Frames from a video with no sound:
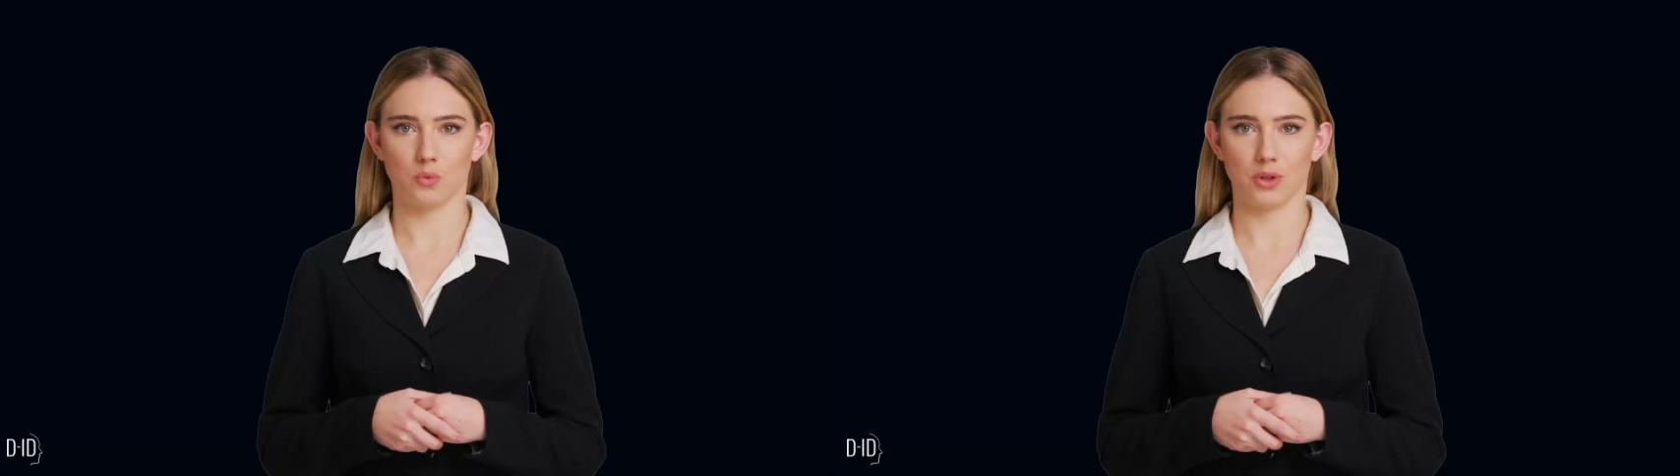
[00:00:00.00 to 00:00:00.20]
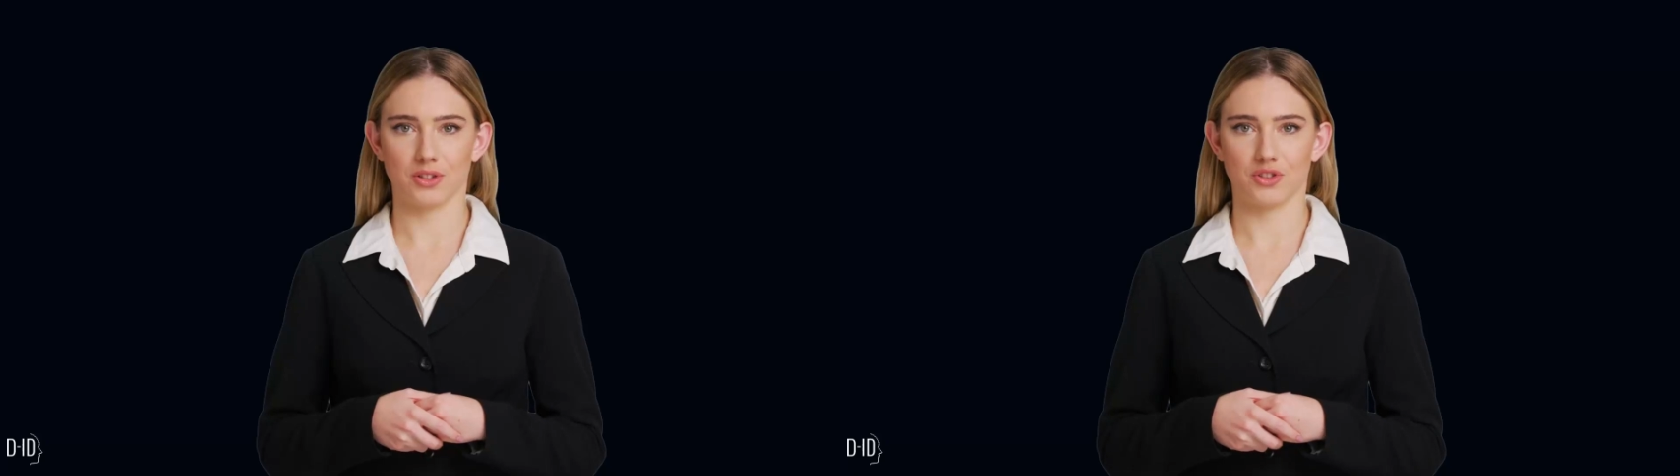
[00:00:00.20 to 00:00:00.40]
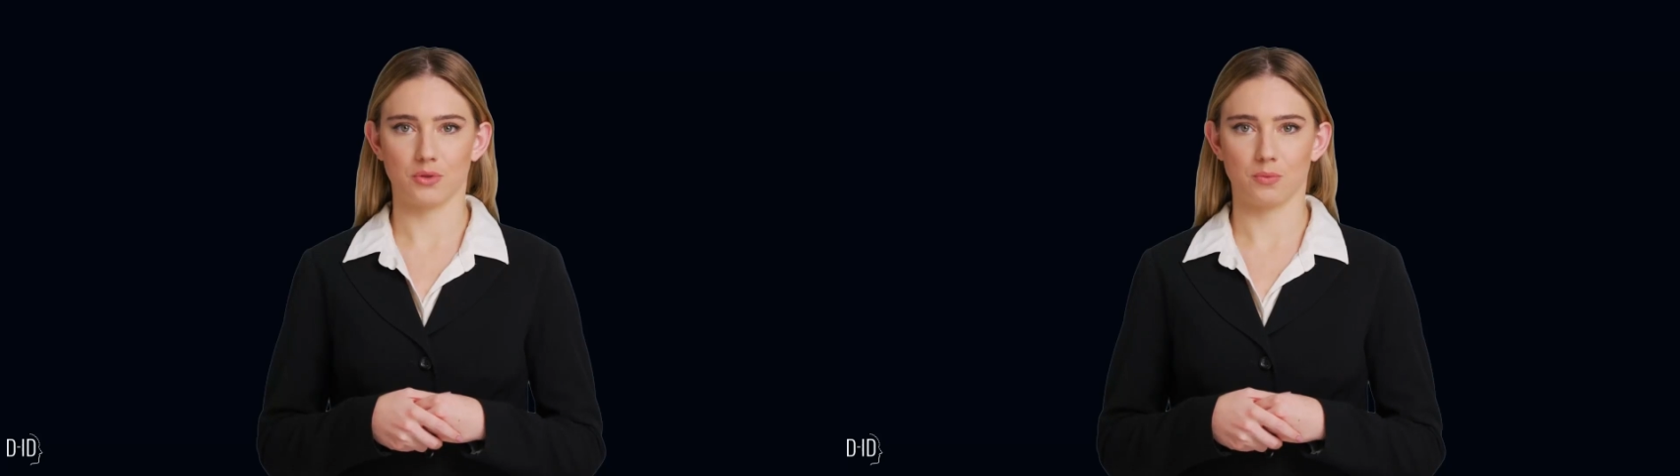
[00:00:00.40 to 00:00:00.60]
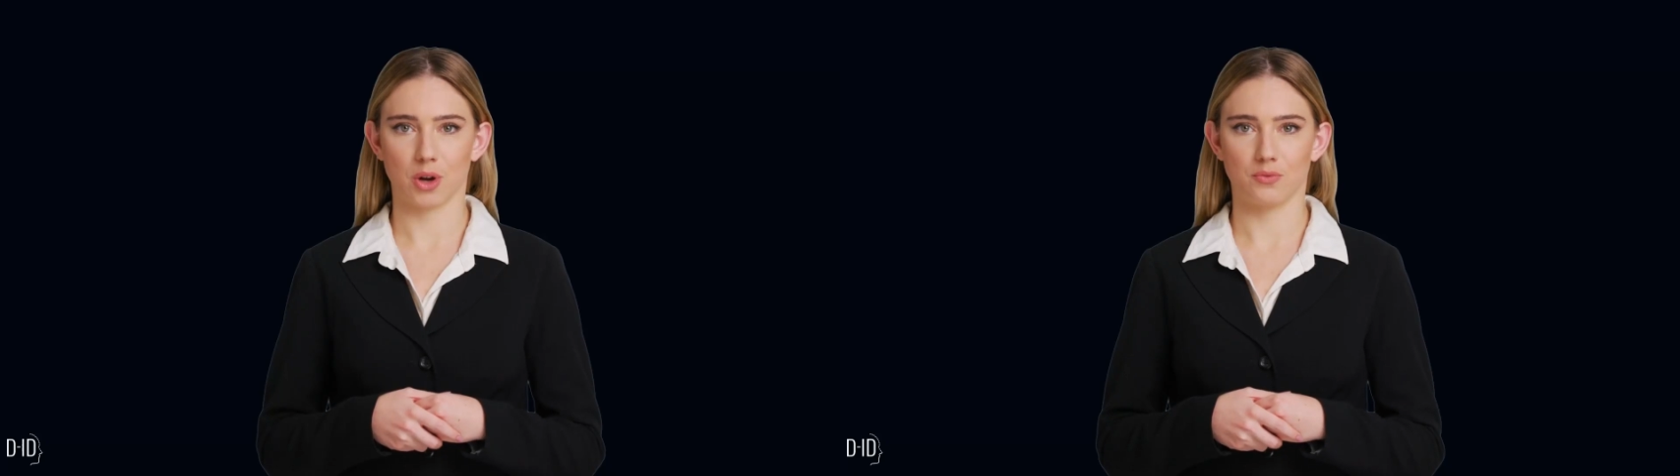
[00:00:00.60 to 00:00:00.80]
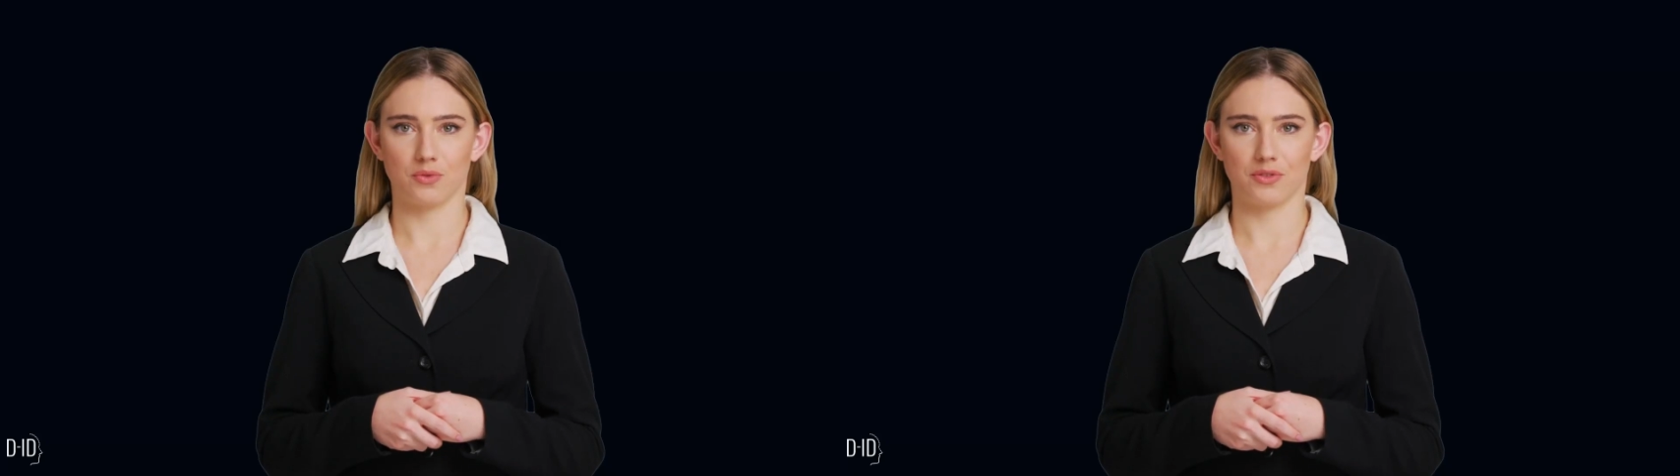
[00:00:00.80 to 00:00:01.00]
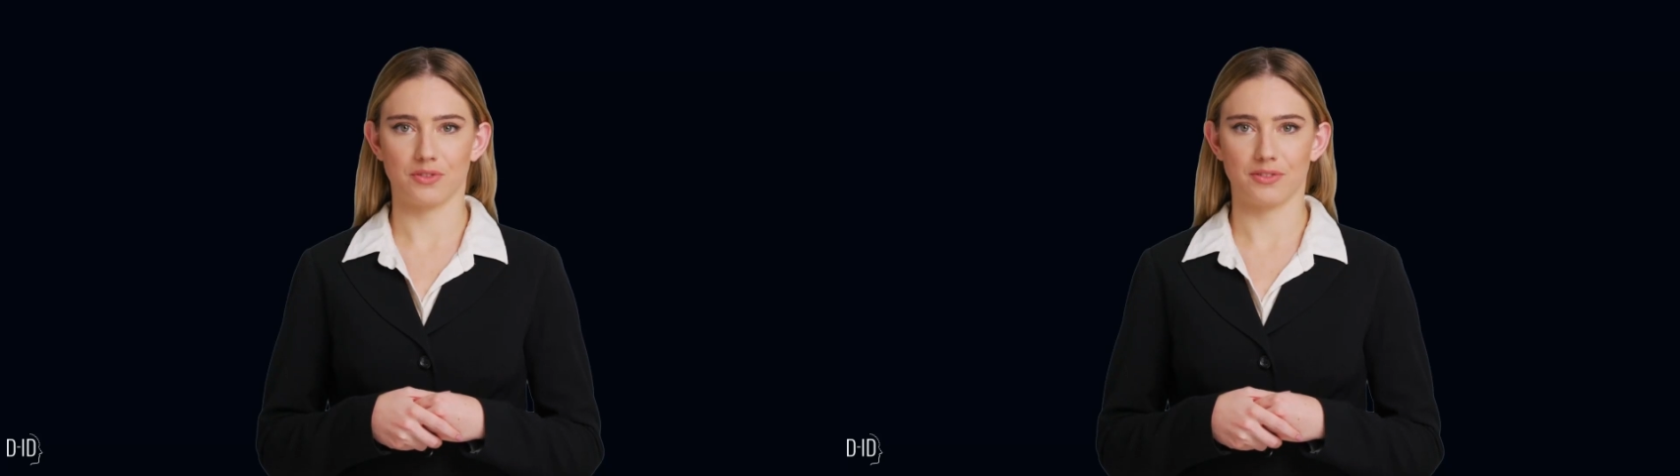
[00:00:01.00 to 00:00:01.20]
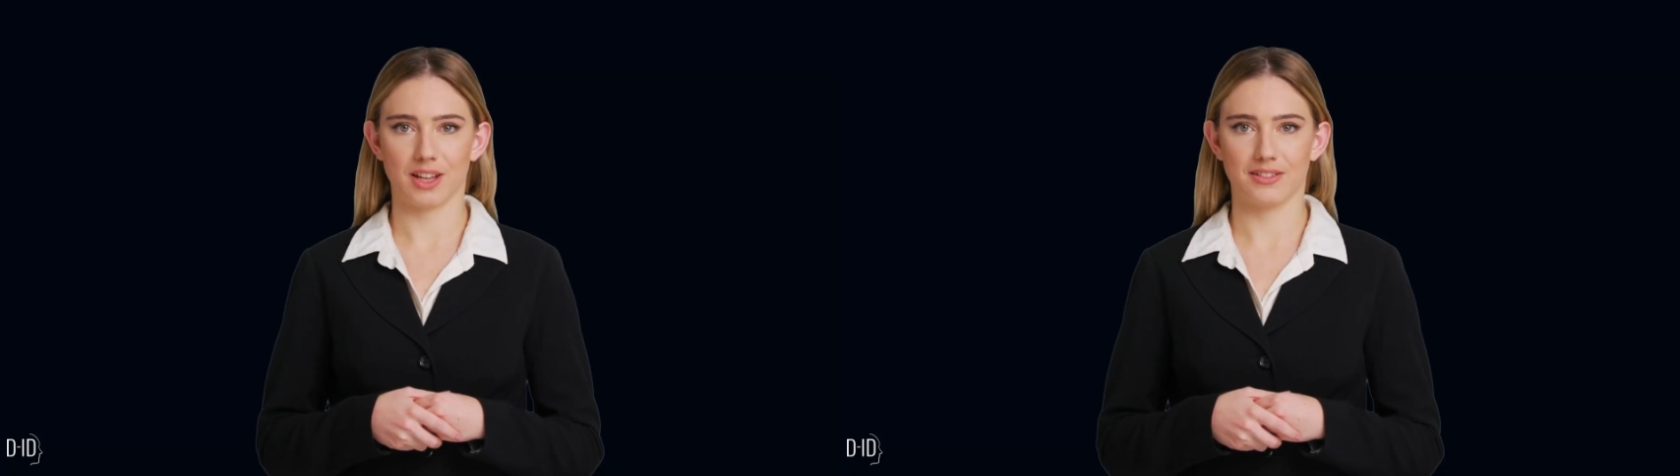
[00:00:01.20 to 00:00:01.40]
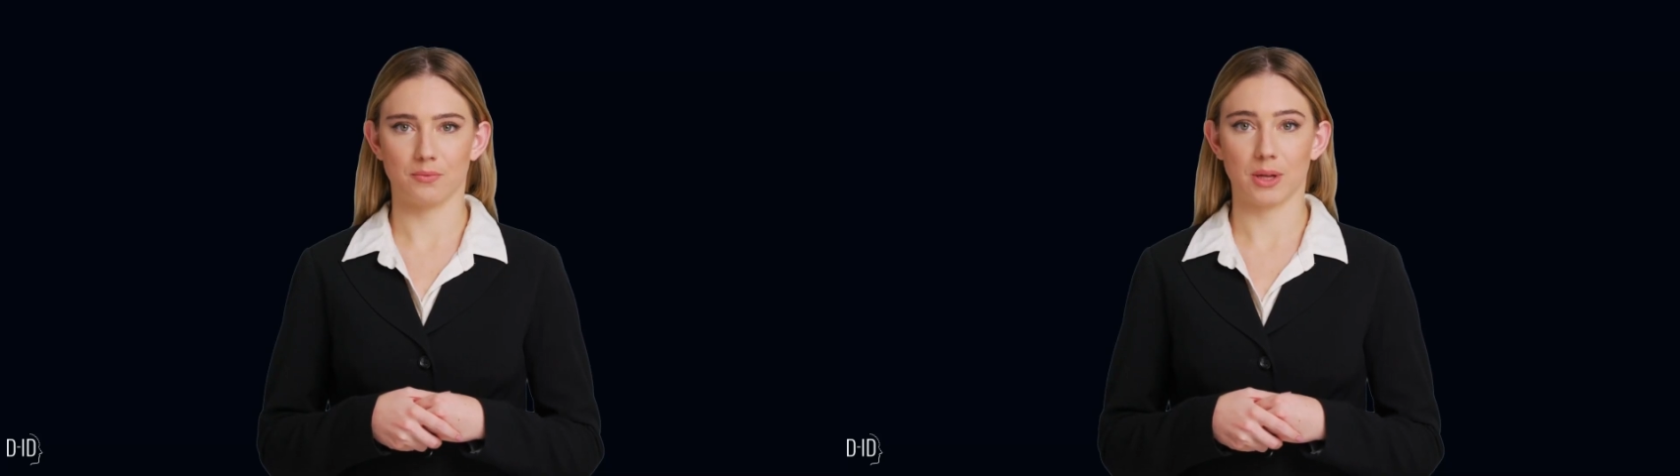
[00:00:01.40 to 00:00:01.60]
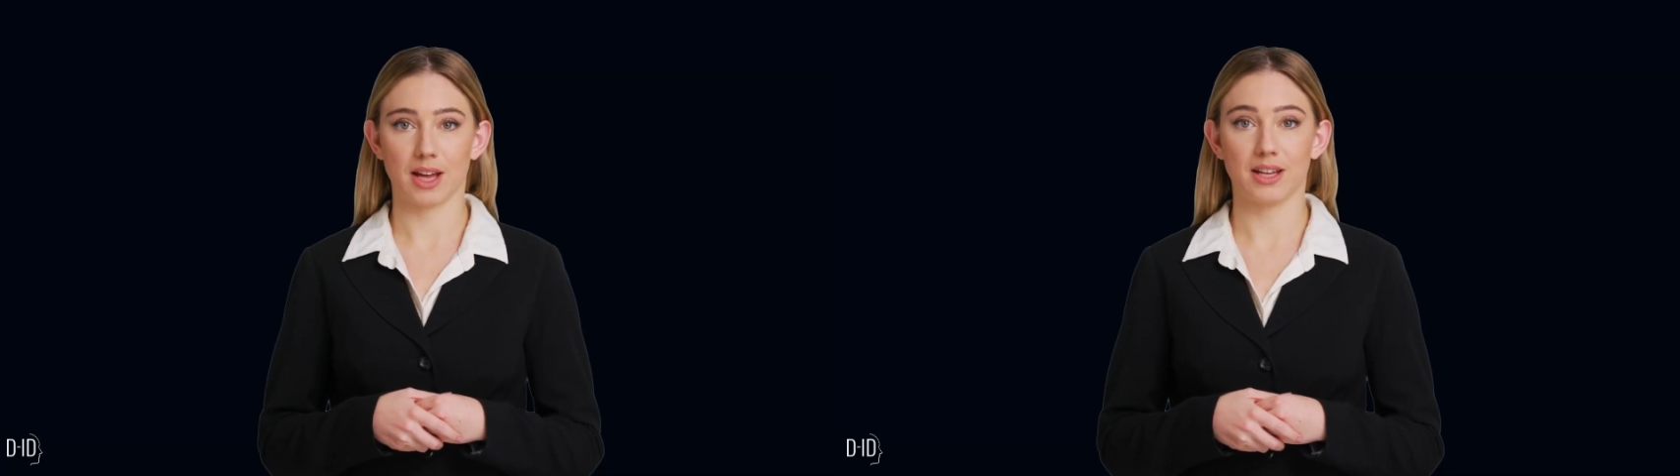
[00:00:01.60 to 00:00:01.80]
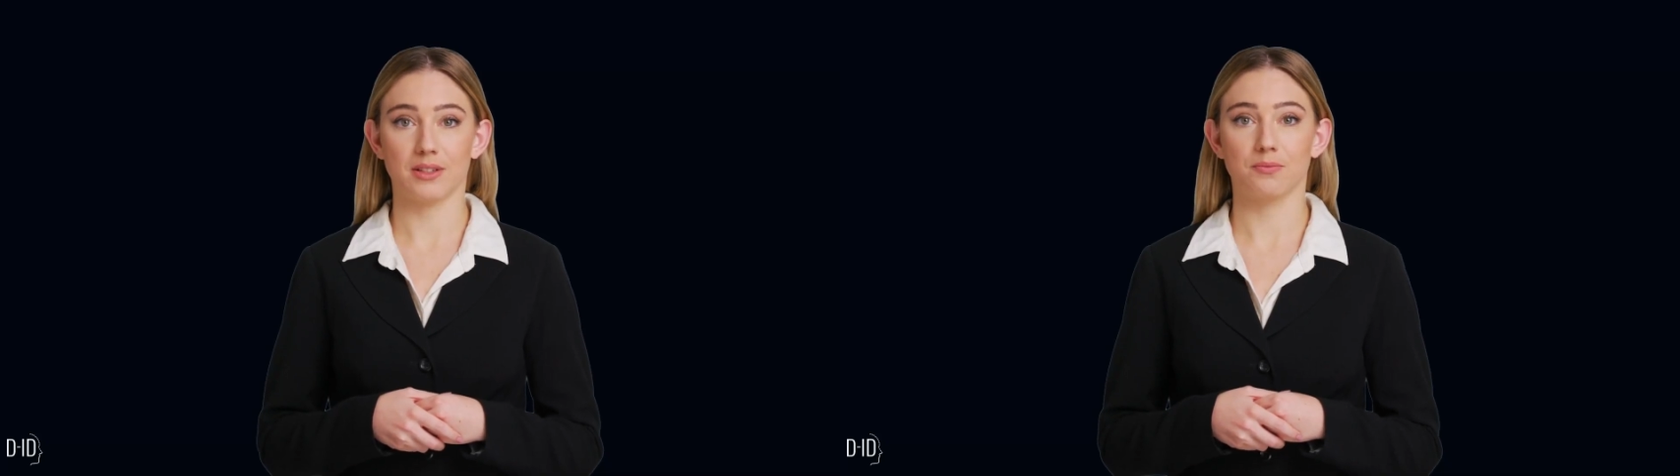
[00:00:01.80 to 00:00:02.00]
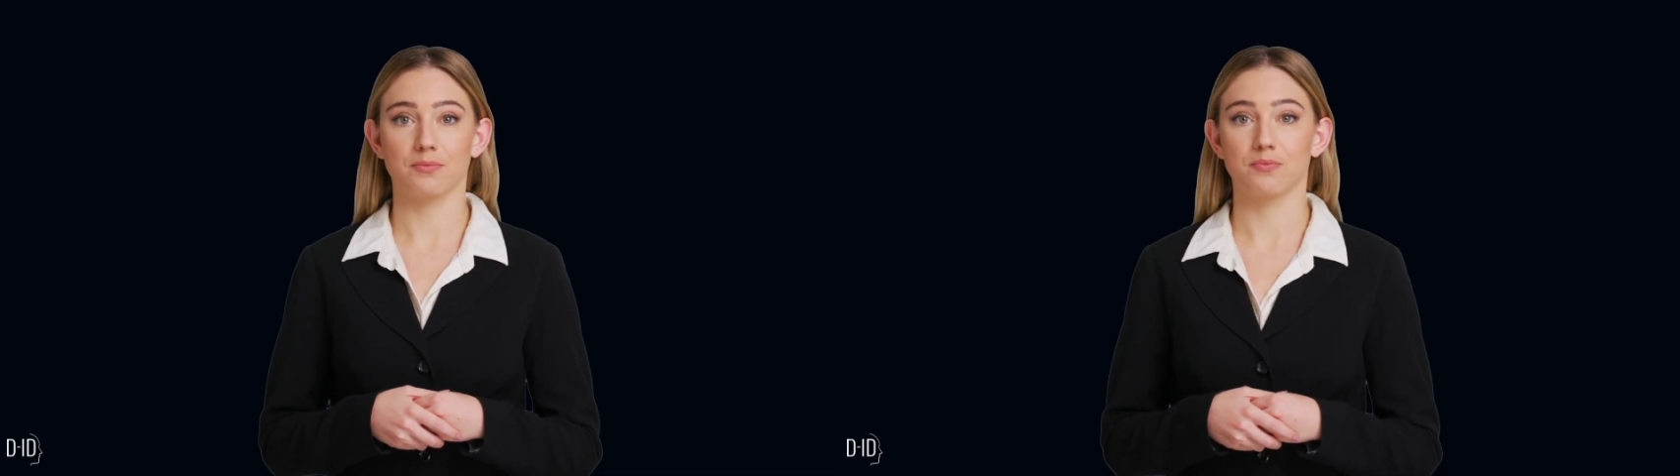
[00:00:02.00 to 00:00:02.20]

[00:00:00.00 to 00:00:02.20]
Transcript: What is your approach to test planning?